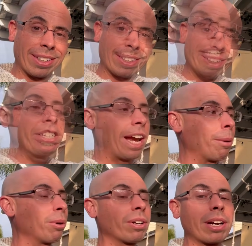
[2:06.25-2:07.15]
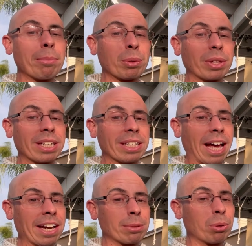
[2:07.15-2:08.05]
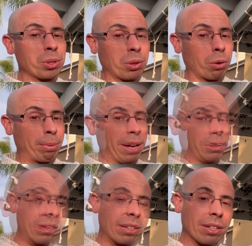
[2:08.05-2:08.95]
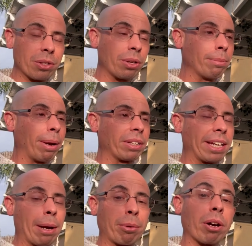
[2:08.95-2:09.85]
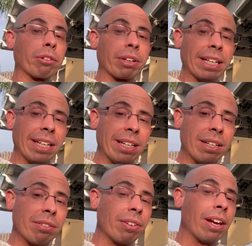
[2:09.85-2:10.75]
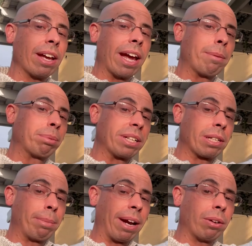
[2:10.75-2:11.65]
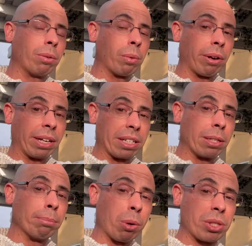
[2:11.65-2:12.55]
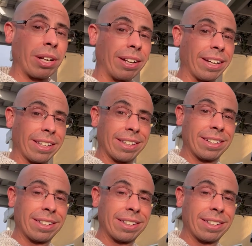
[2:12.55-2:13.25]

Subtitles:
Each camera comes with a detachable solar panel, so you can mount the camera under an eave and place the panel where it gets the most sunlight.